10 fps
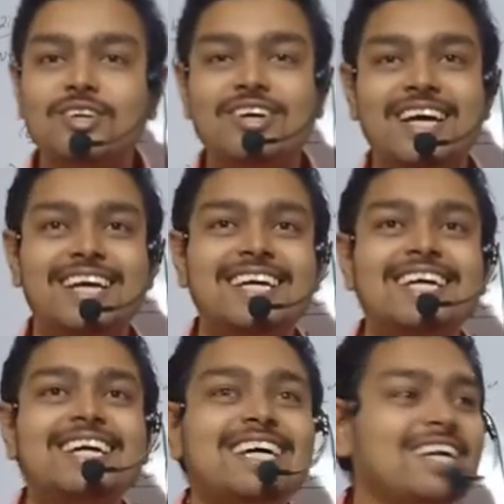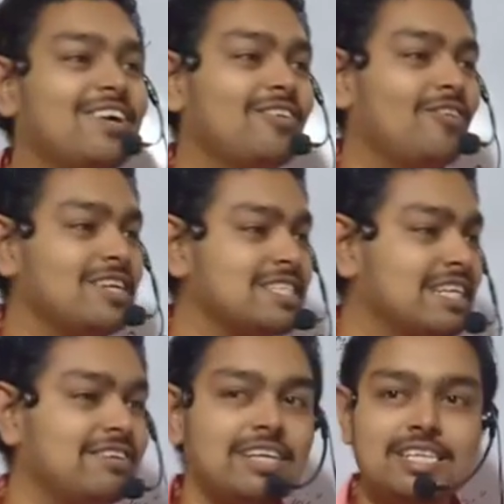Okay. Now once the
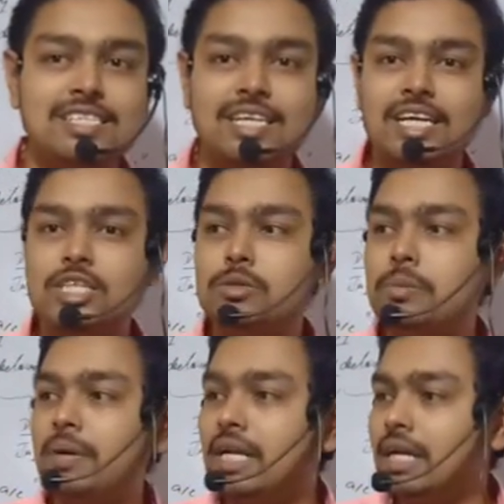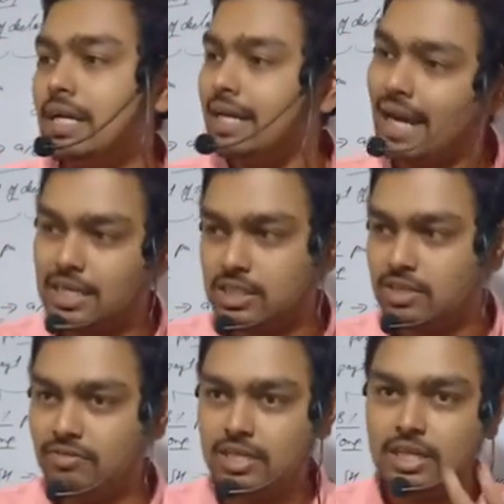dividend is declared, it should be paid in cash
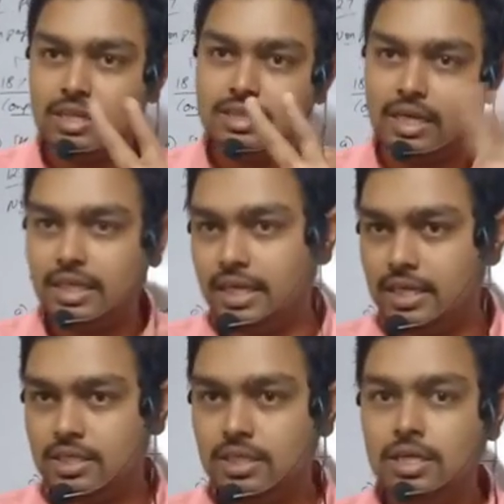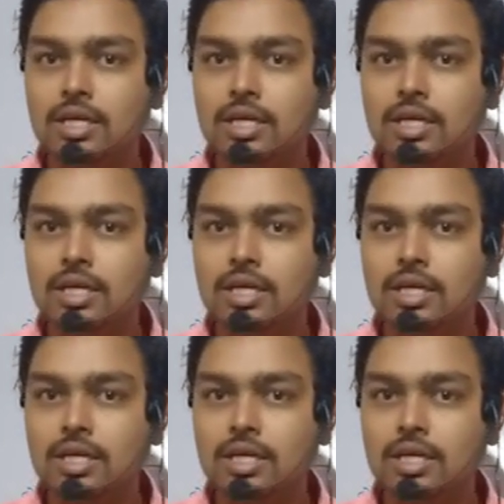within 30 days.